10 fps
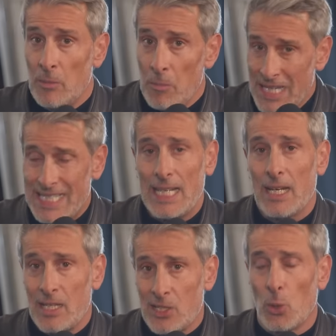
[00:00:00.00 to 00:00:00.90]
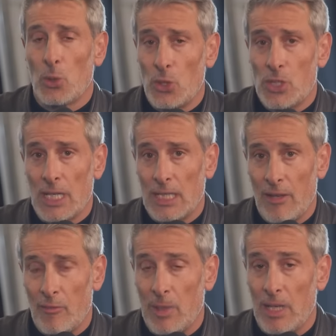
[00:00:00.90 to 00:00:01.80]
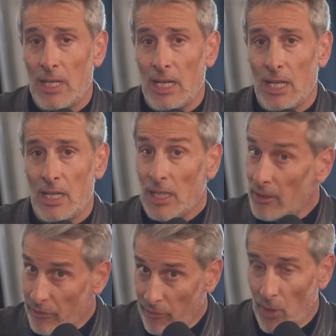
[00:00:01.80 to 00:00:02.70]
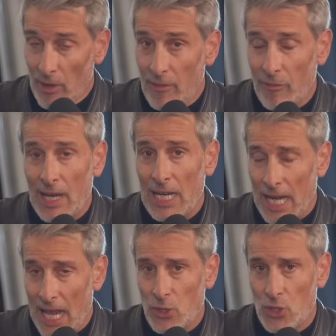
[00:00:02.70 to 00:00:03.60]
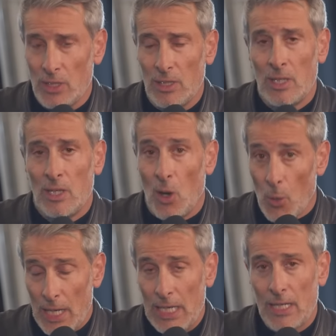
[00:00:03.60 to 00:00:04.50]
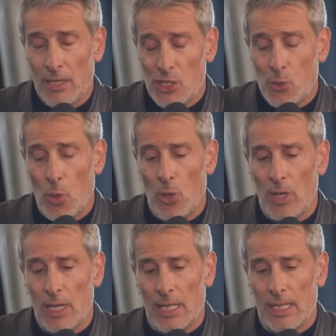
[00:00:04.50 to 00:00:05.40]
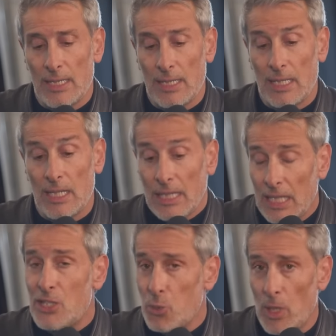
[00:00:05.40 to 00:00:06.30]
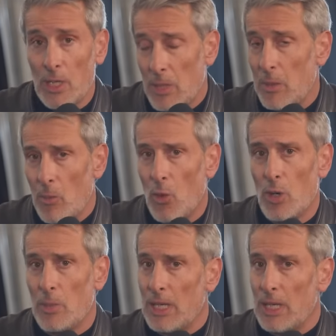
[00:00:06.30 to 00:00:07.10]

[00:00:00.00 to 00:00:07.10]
Messianic soldiers that have been fell in action already in this war, and at least one, maybe more,